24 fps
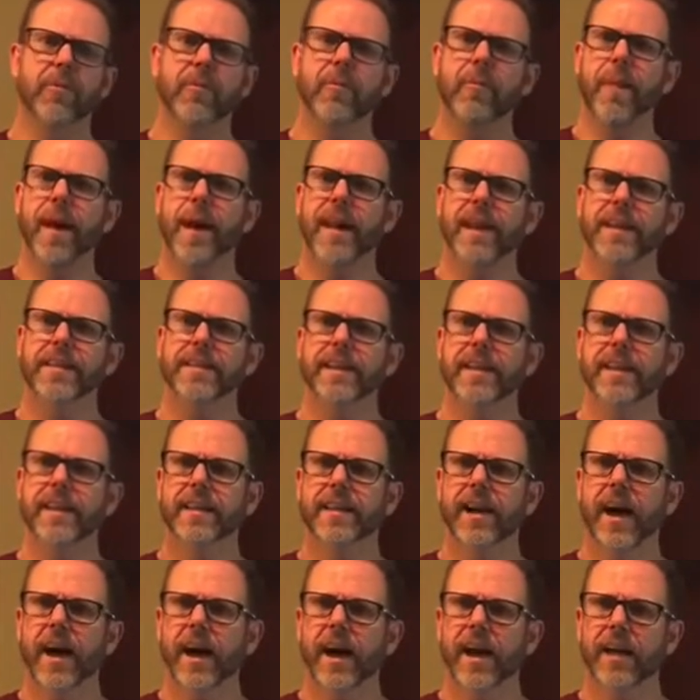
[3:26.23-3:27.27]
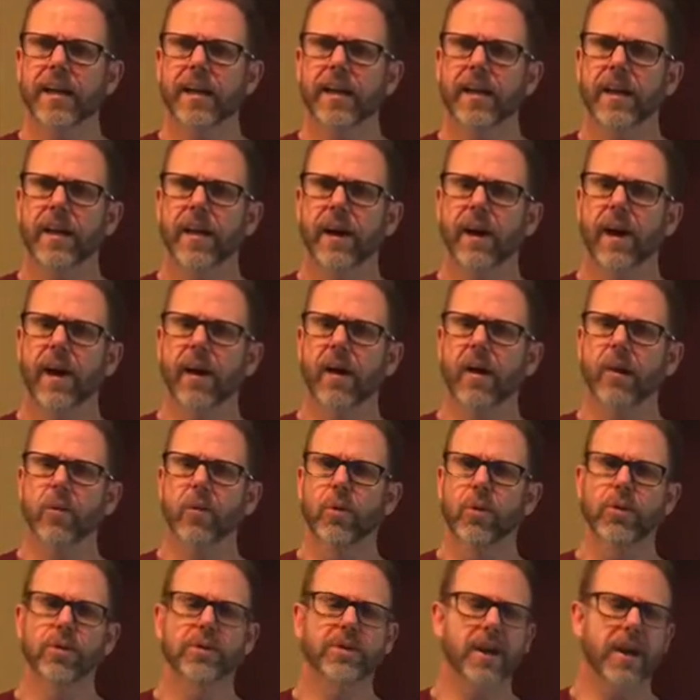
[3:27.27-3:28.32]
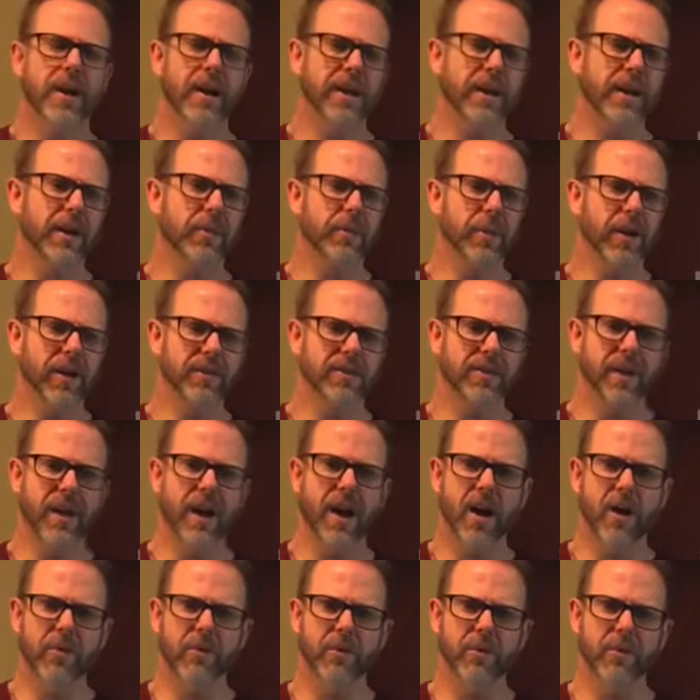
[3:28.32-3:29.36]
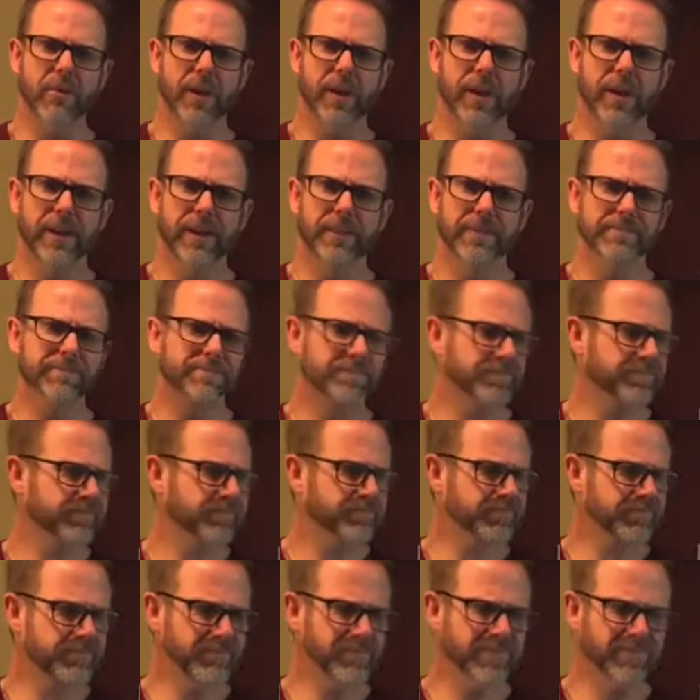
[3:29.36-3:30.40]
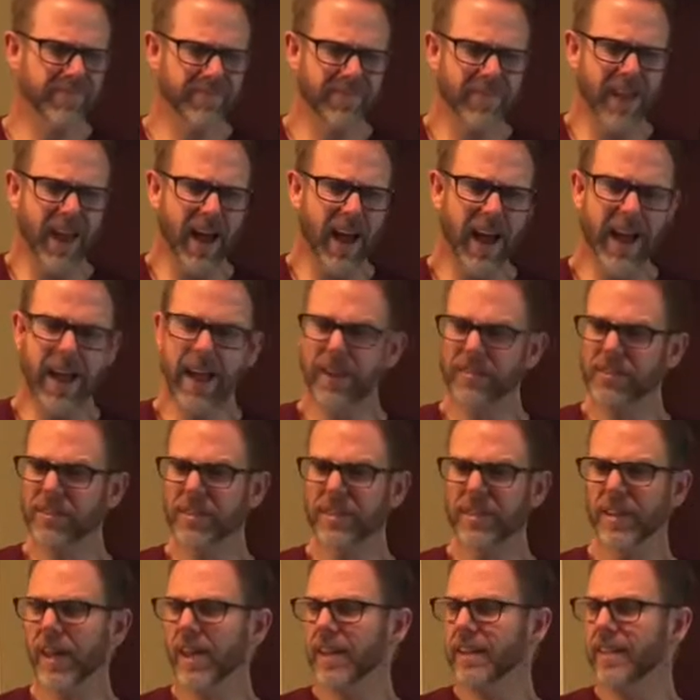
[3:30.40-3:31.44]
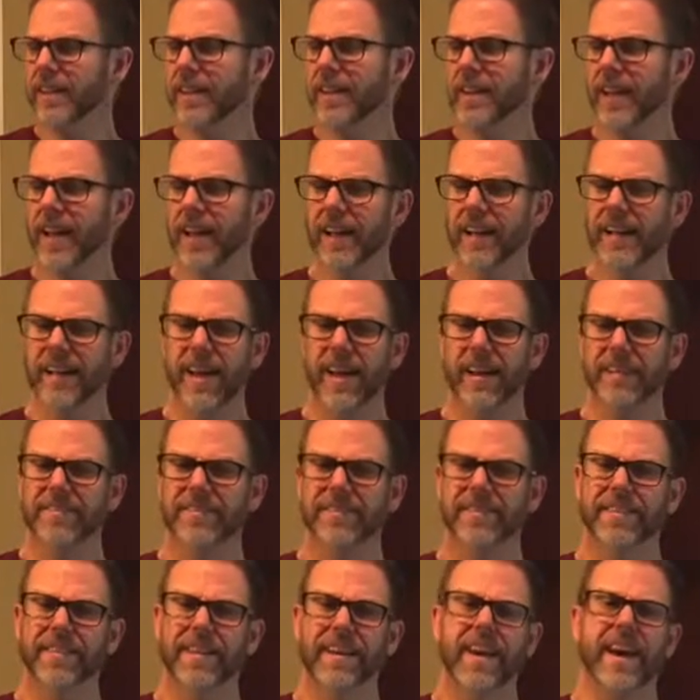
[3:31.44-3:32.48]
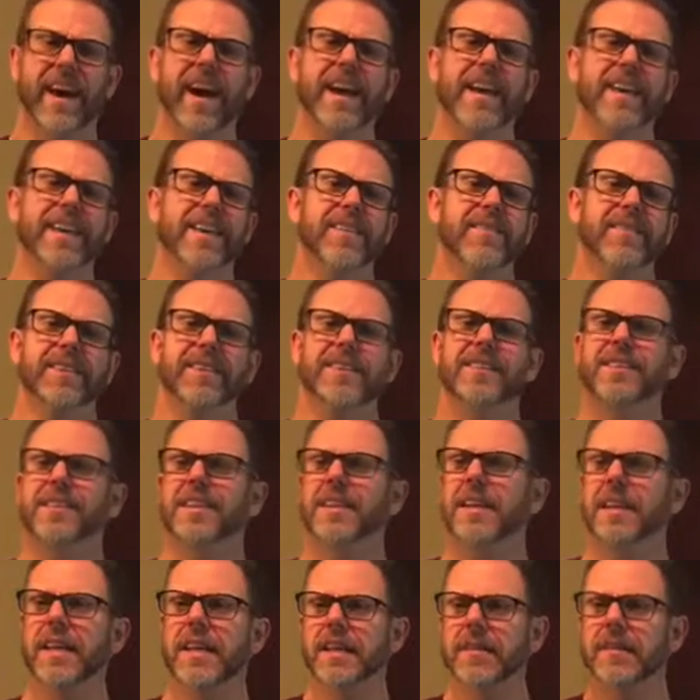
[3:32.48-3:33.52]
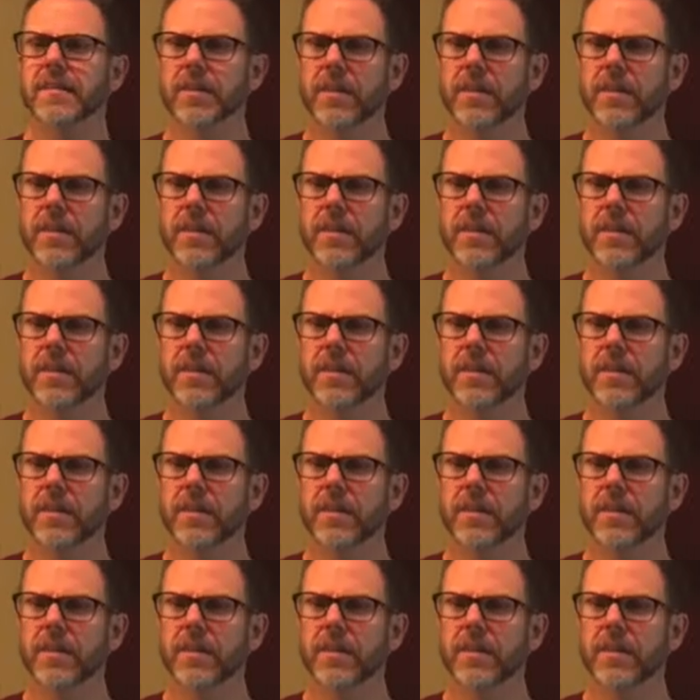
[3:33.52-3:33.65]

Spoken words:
Maddie D and I were talking about the album, and I have to say that I give it a C.